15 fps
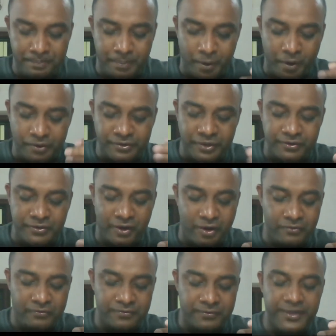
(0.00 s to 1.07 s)
process
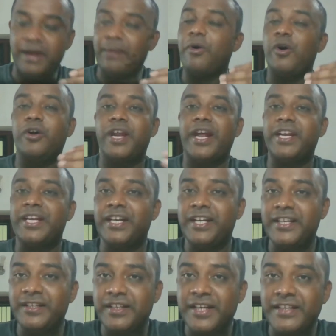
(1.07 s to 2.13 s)
of democratic
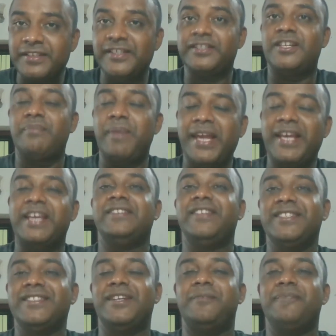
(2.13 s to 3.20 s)
decision making
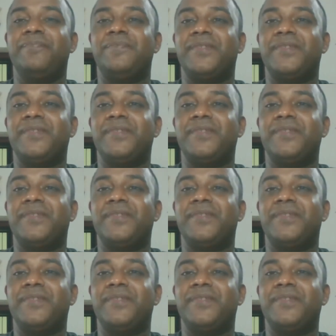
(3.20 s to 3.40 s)
system